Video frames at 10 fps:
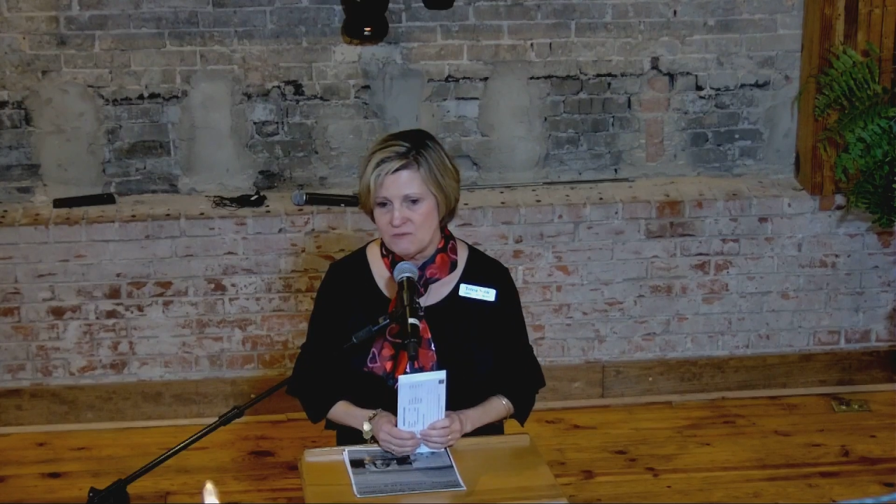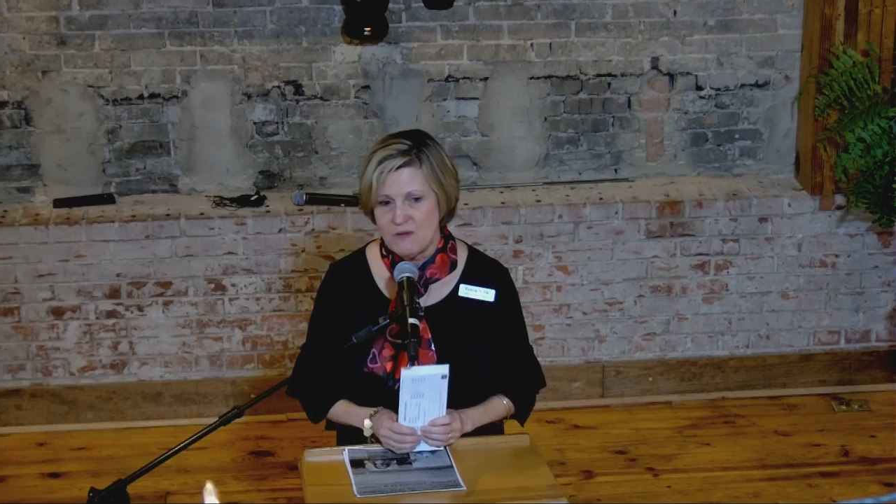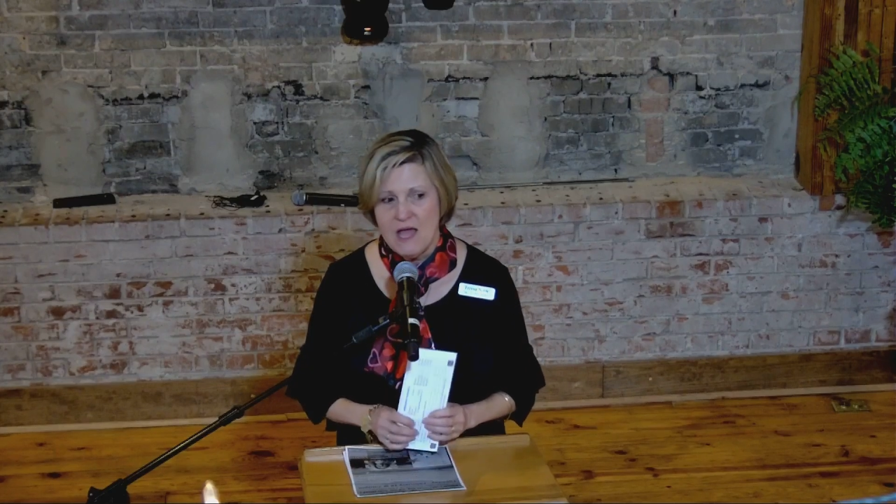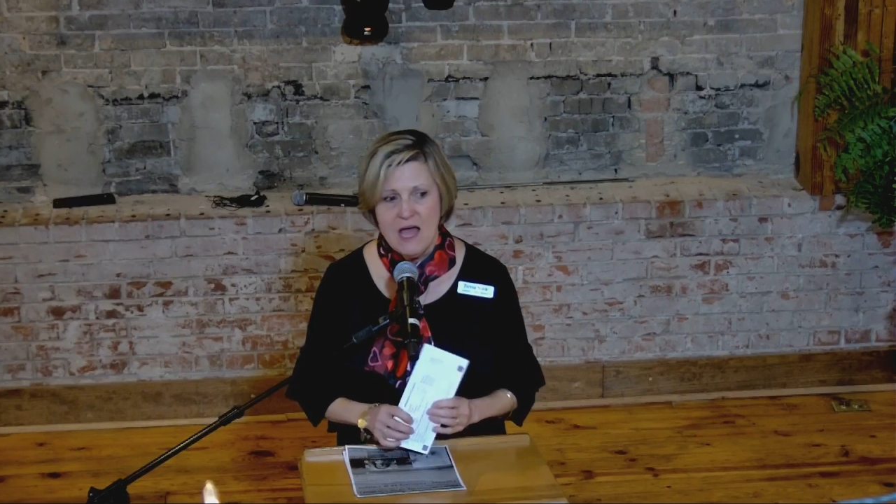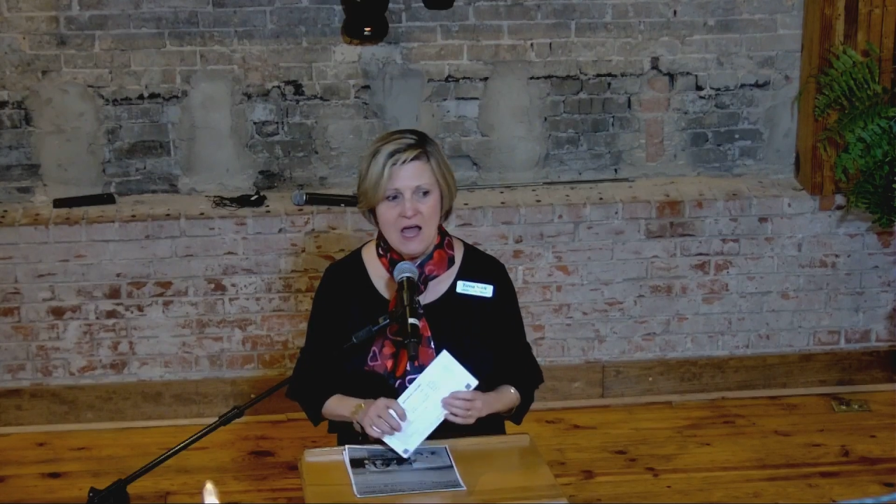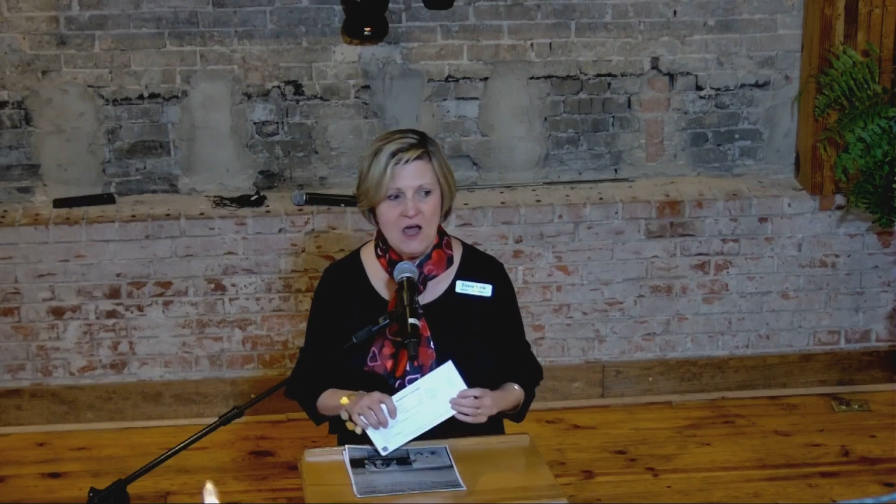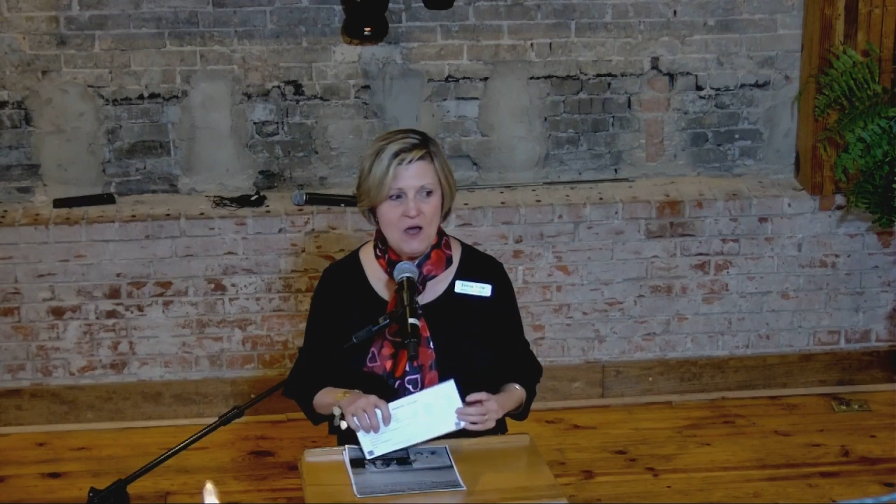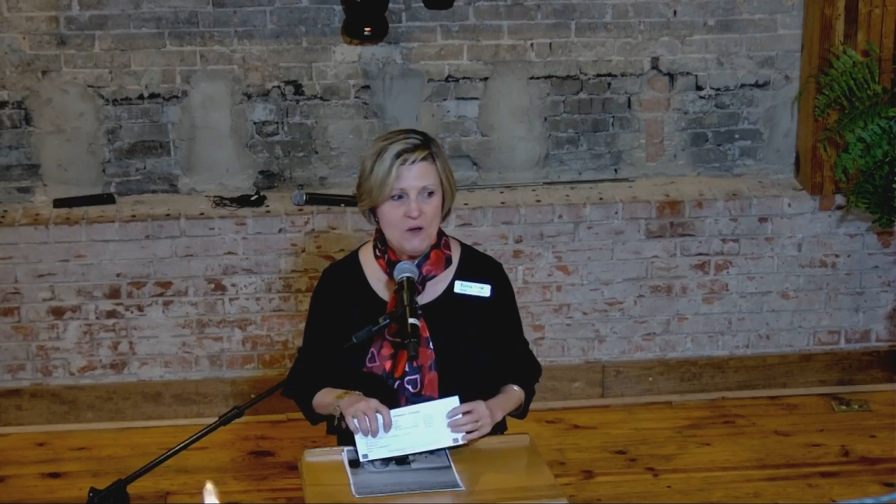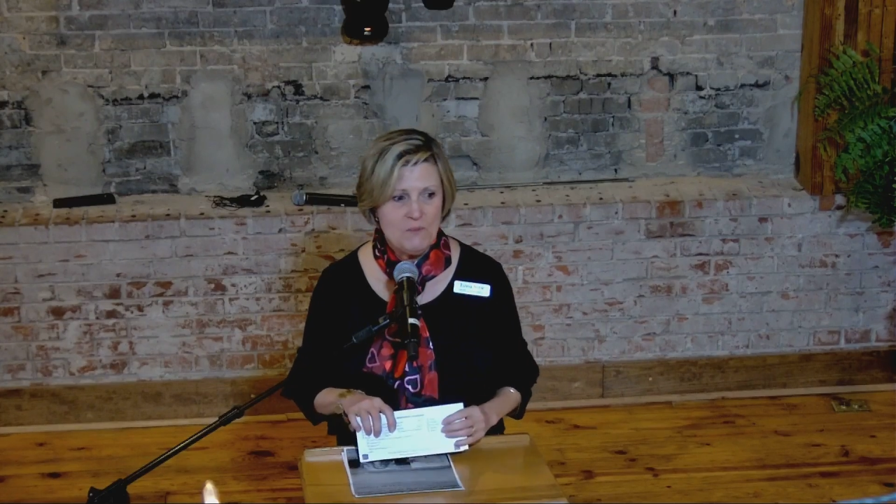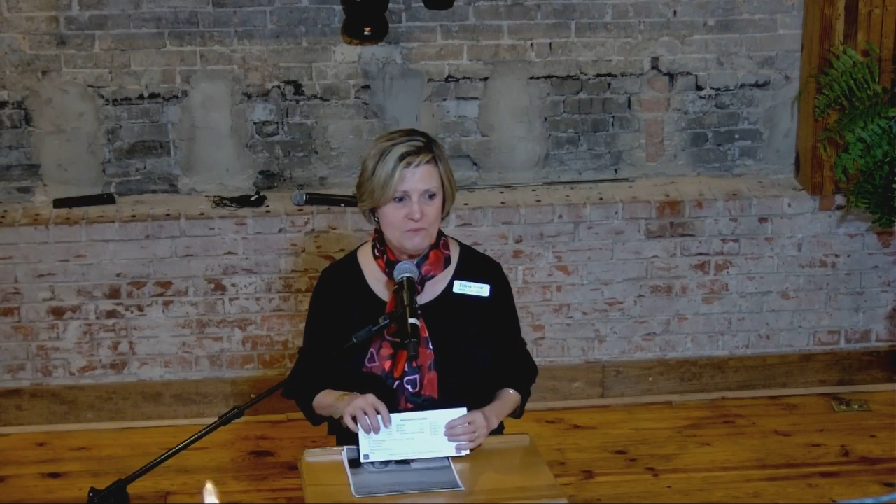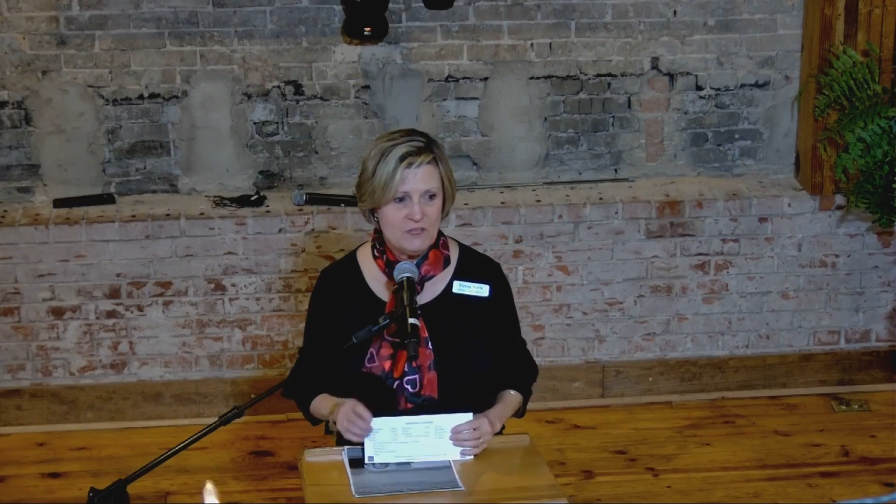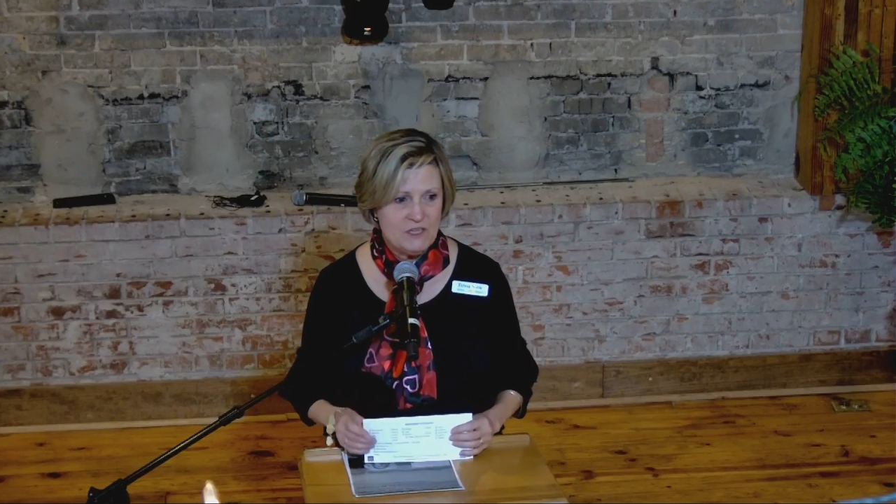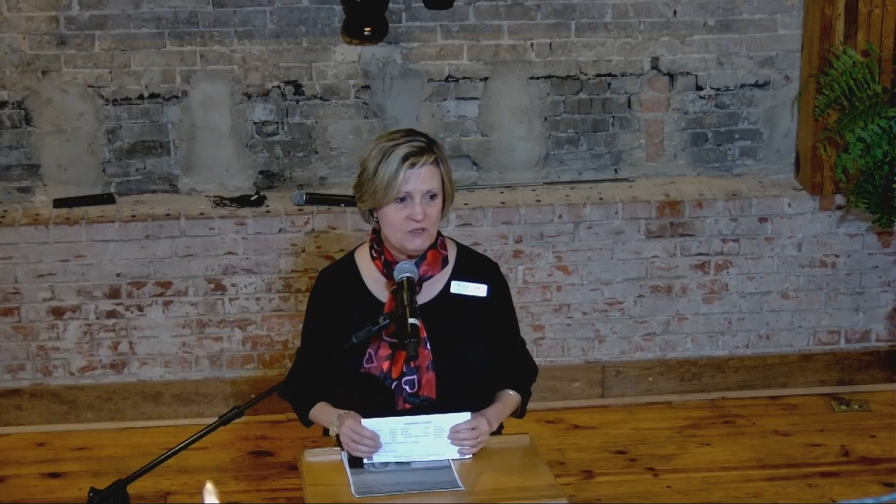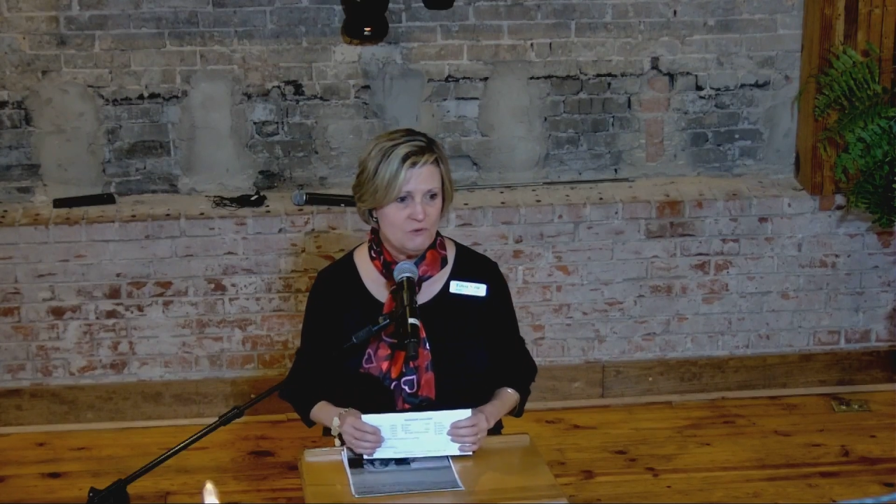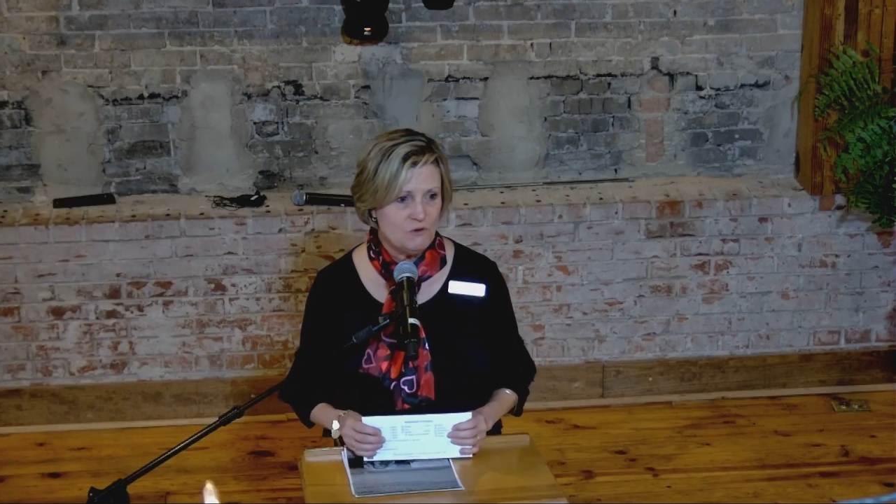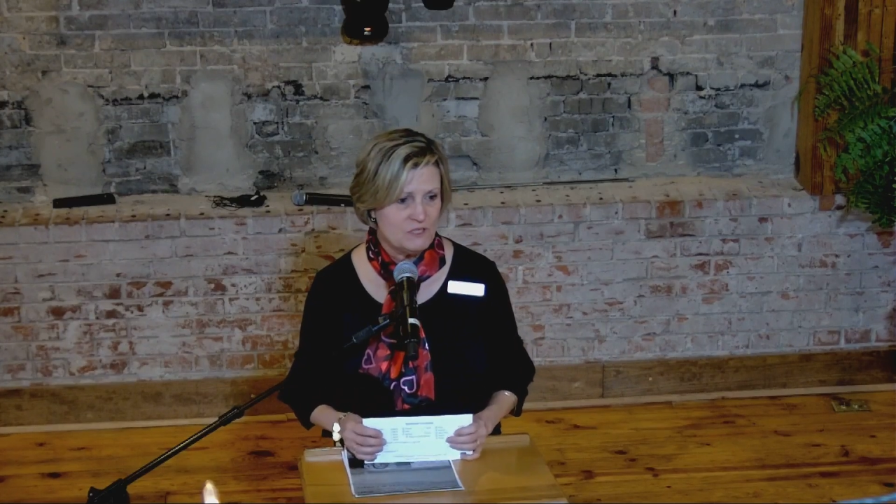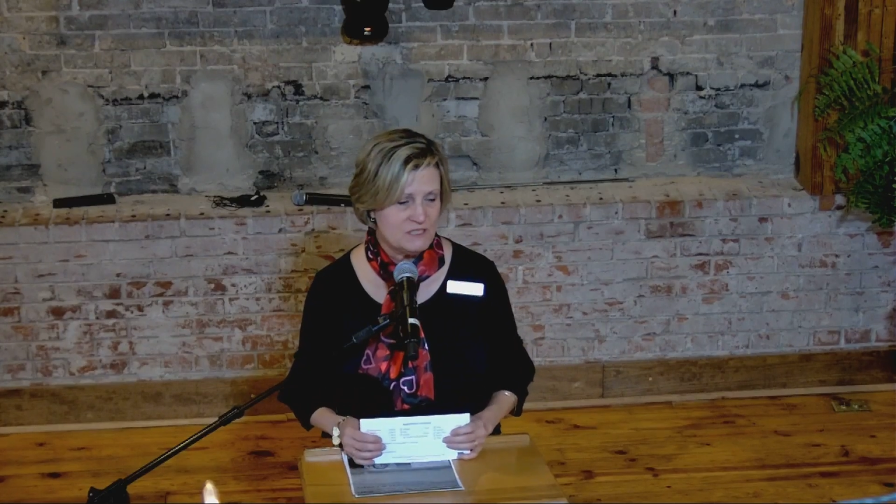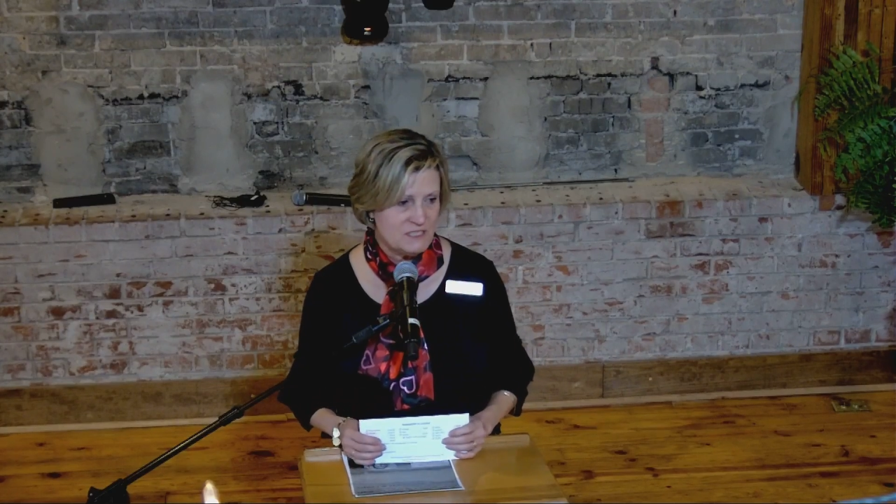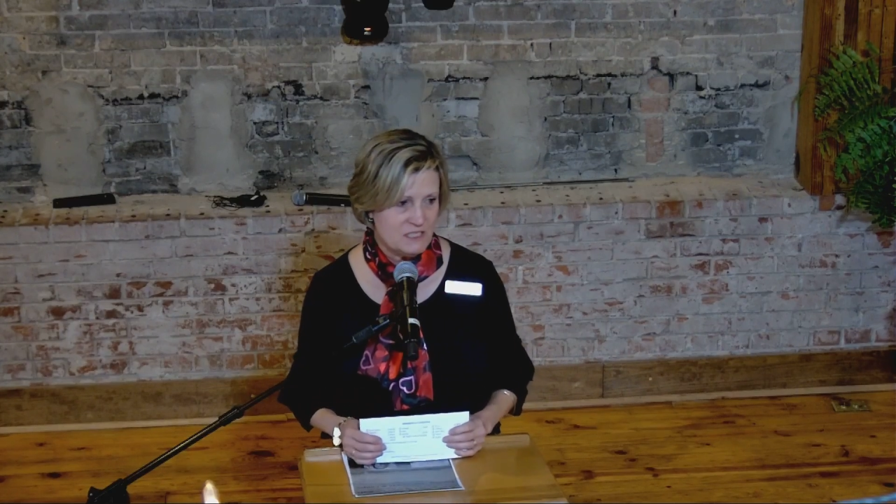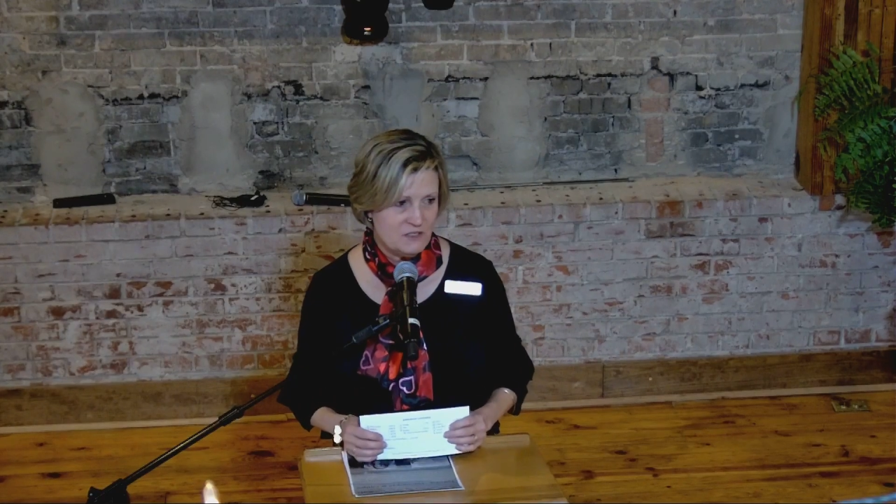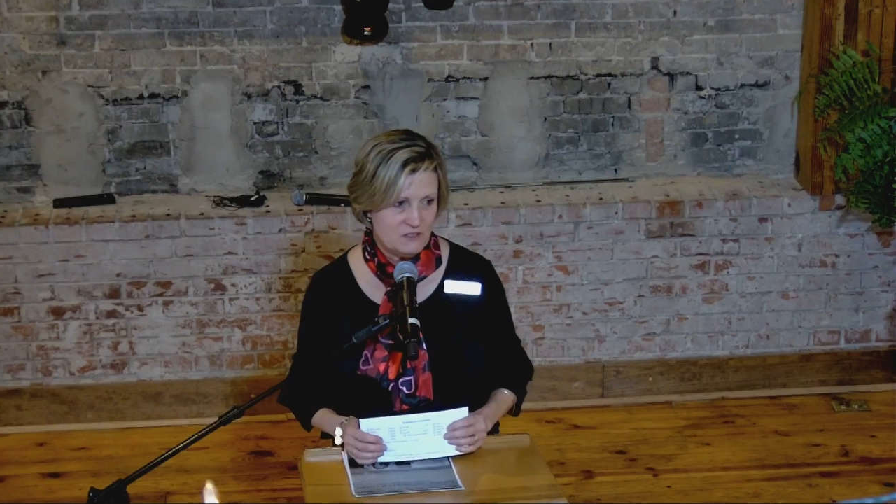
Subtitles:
I hope that you will consider